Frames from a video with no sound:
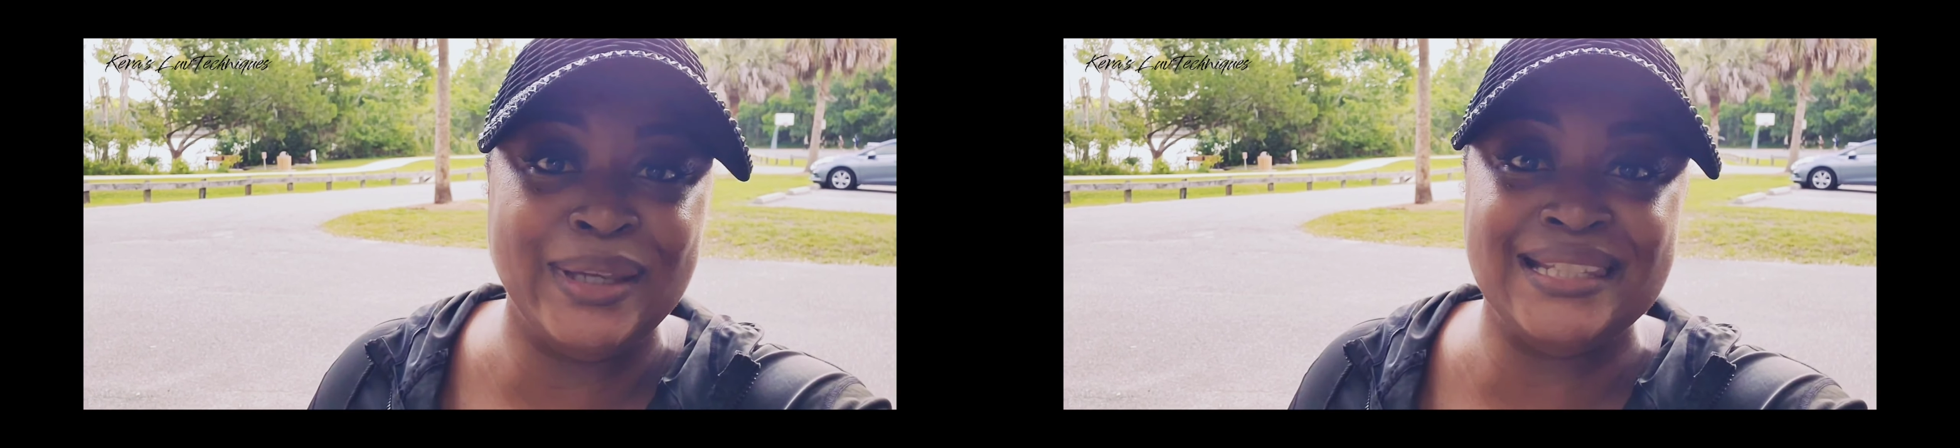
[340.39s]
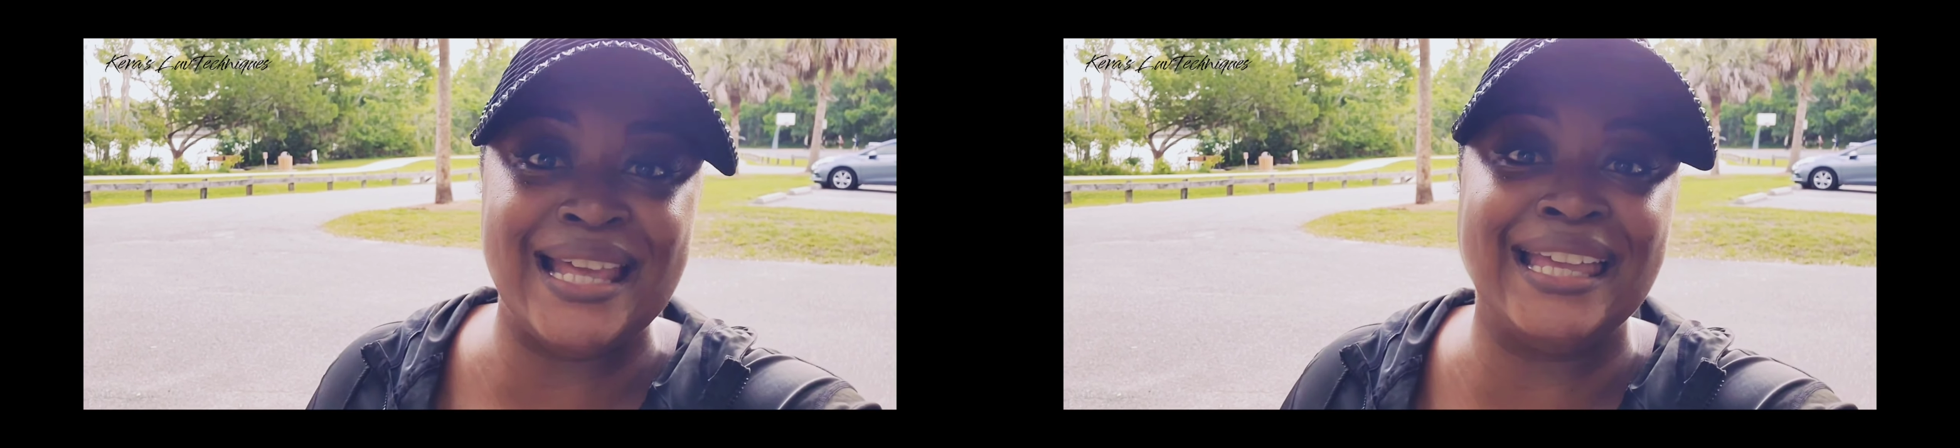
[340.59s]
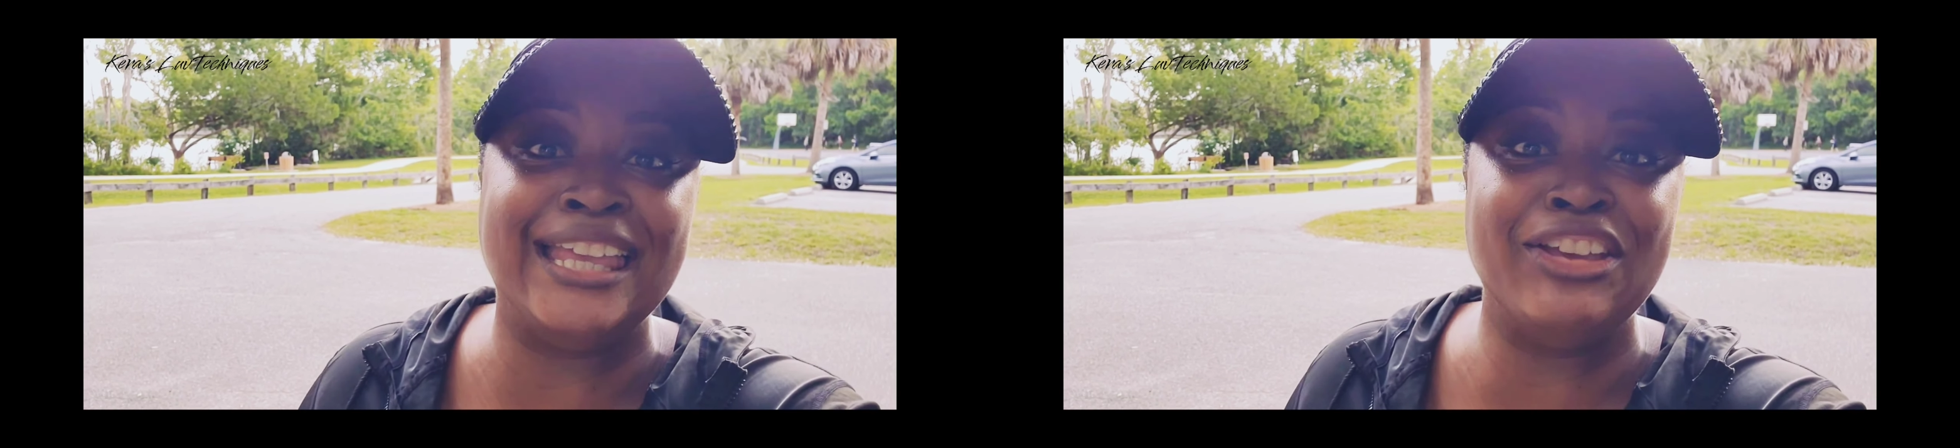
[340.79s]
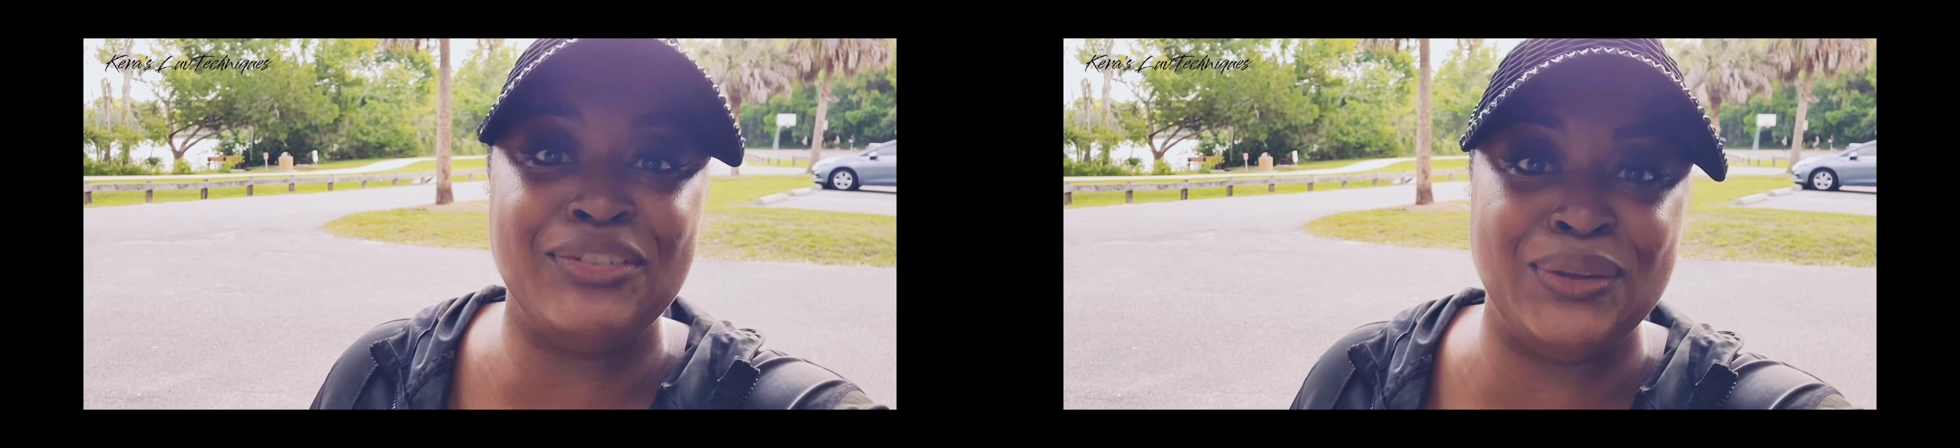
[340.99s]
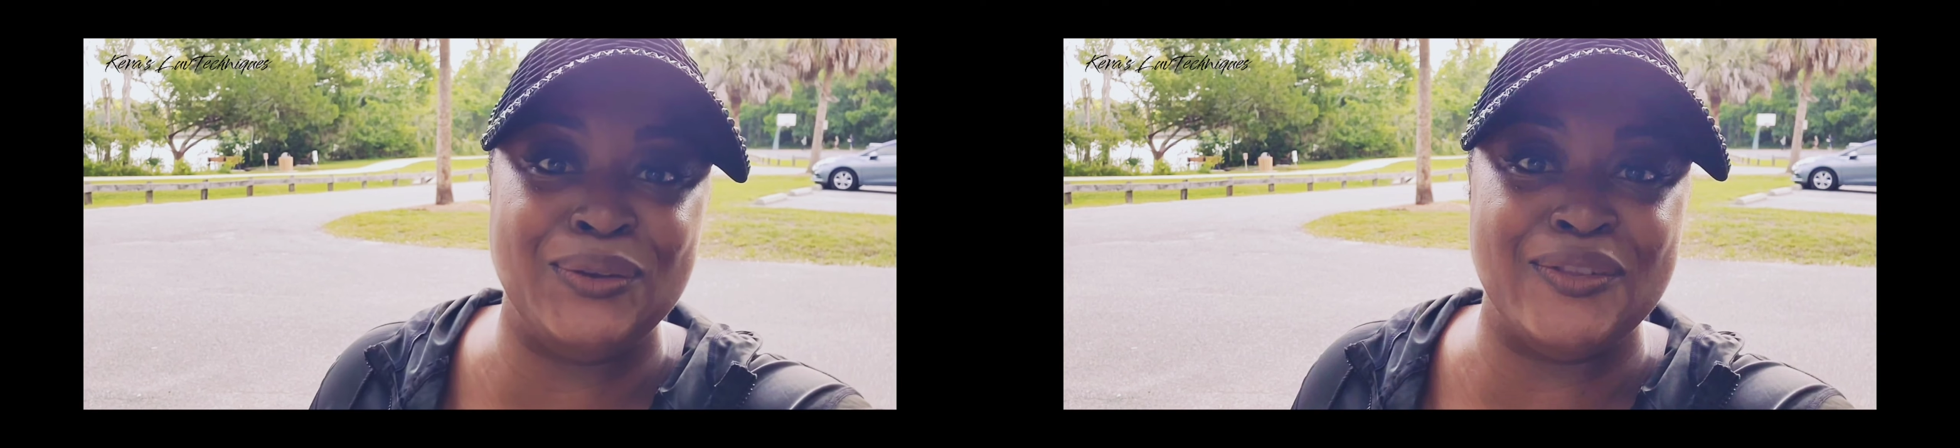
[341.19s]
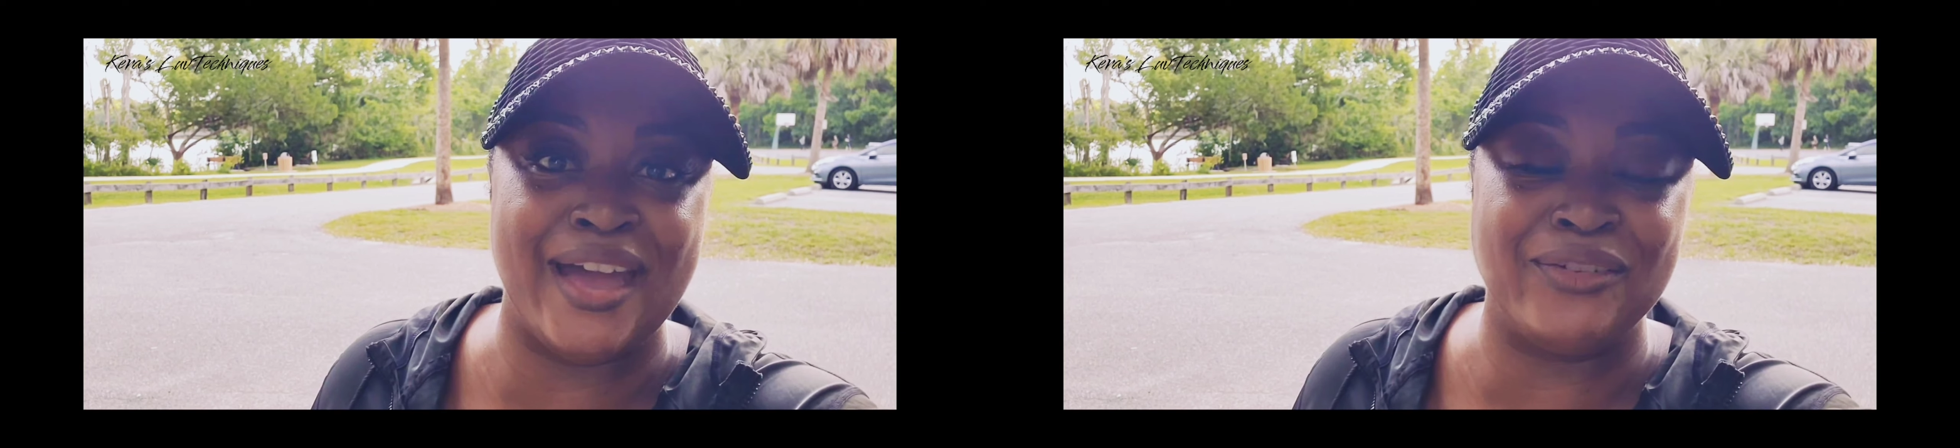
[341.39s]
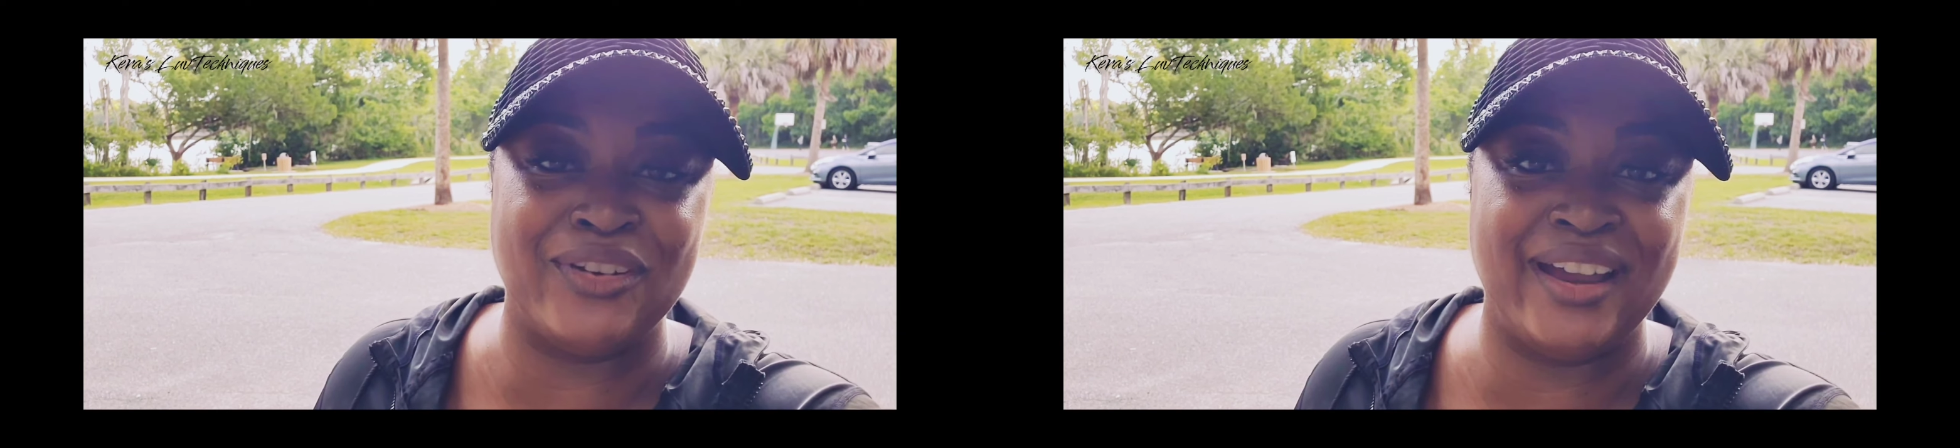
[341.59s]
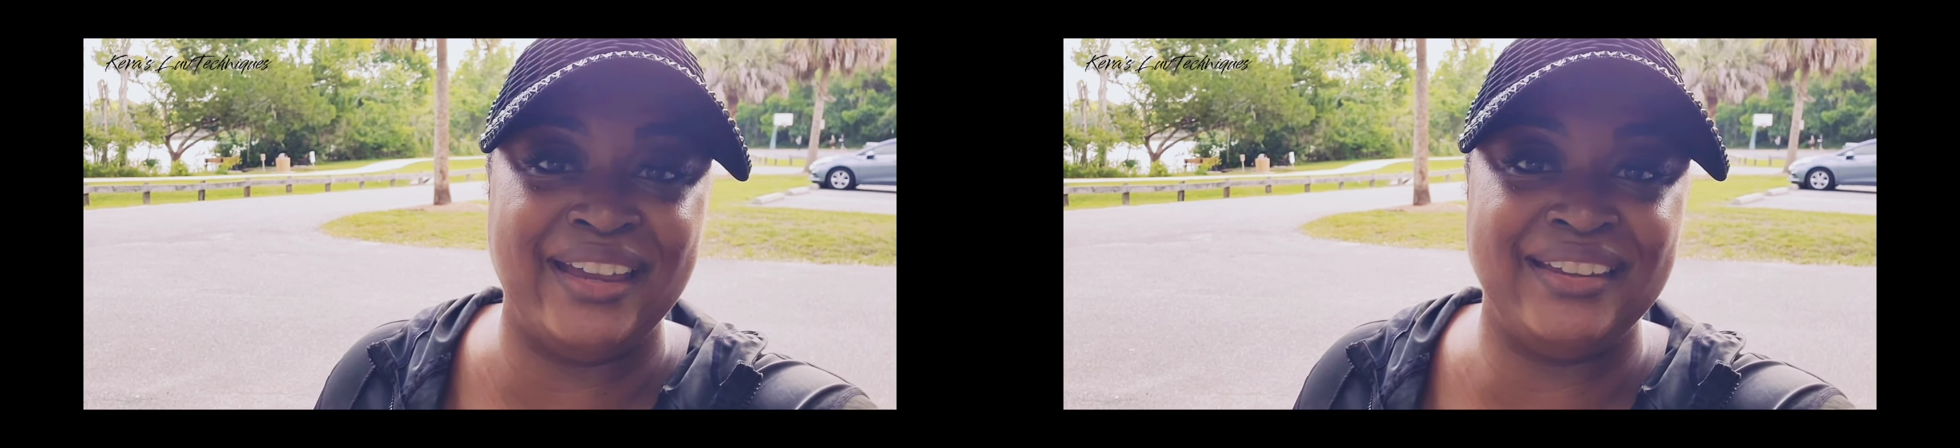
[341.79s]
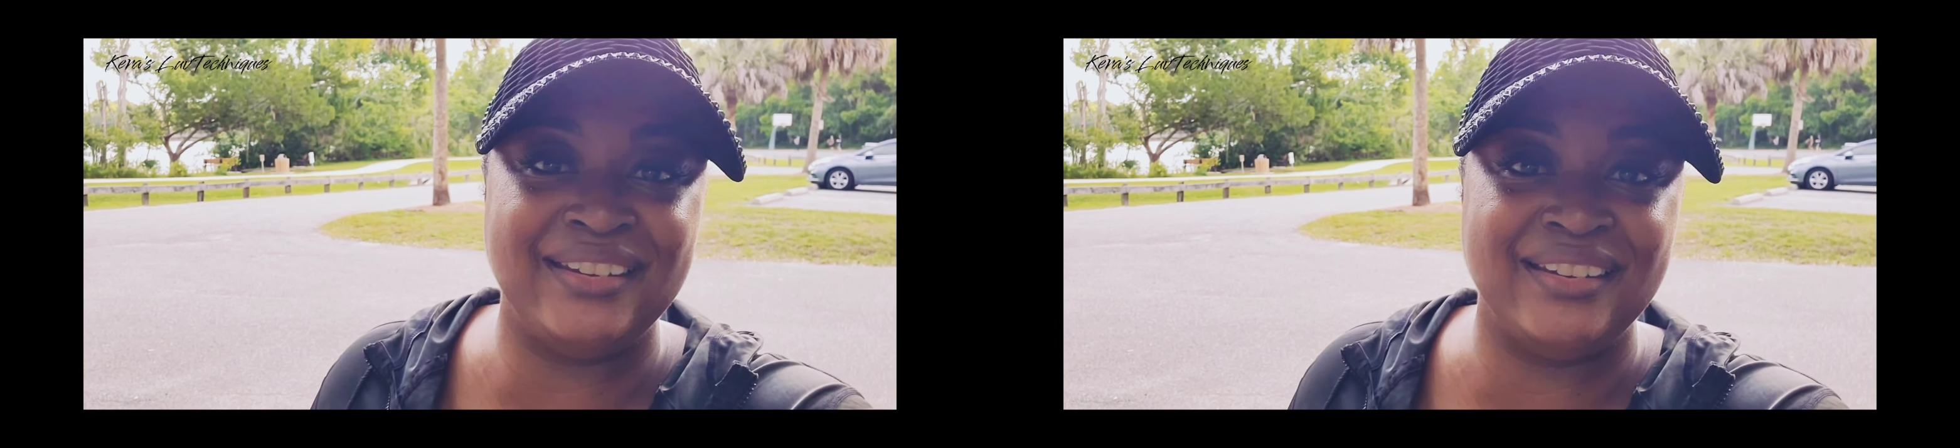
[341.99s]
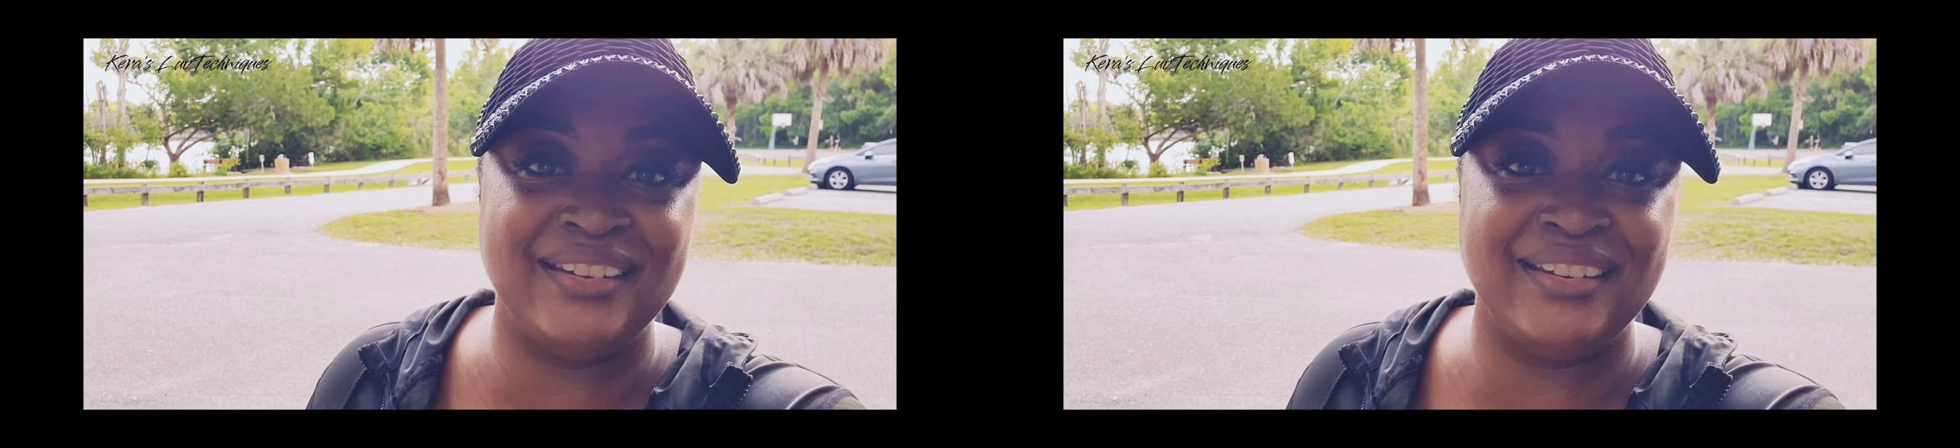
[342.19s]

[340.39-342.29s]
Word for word: He's not giving you that, right?